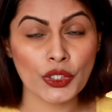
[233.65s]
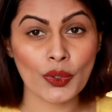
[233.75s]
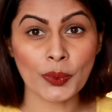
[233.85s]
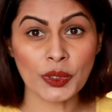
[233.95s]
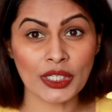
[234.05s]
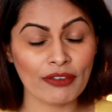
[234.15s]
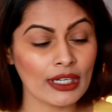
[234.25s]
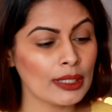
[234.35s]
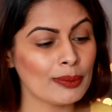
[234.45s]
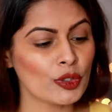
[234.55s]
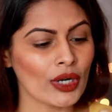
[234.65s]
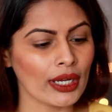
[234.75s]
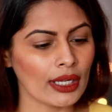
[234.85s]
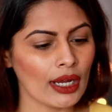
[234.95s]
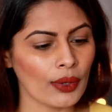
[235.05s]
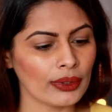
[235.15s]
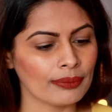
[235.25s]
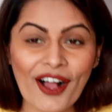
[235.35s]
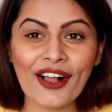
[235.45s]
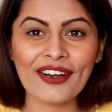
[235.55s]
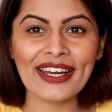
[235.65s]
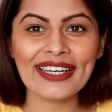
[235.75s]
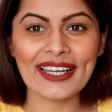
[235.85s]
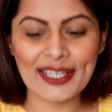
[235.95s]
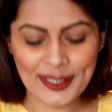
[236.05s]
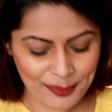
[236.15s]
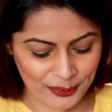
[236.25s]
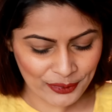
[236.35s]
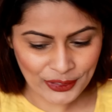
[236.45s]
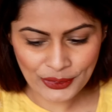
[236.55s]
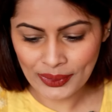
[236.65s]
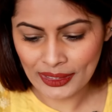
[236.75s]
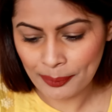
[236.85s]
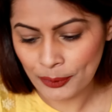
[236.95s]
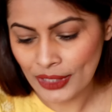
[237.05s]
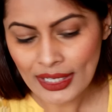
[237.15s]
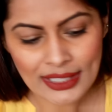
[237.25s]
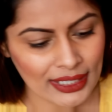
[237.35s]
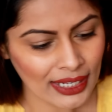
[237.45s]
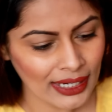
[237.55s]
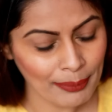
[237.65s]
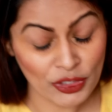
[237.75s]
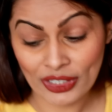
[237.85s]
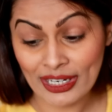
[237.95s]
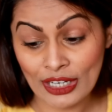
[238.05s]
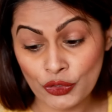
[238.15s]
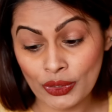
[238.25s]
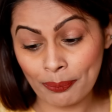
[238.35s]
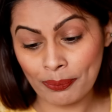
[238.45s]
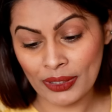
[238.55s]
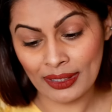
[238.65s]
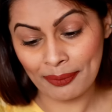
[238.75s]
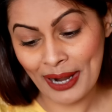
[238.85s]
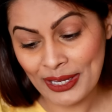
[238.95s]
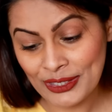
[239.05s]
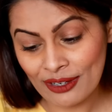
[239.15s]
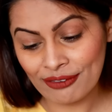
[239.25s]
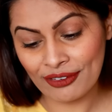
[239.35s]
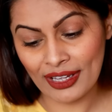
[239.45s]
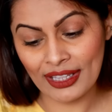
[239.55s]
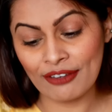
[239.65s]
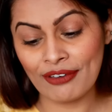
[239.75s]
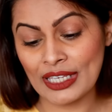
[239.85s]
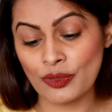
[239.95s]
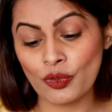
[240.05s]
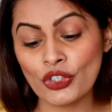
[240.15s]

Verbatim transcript: So we would definitely be trying it out. Alright, let's move on to another product. Uh, let me tell you the price of uh, the face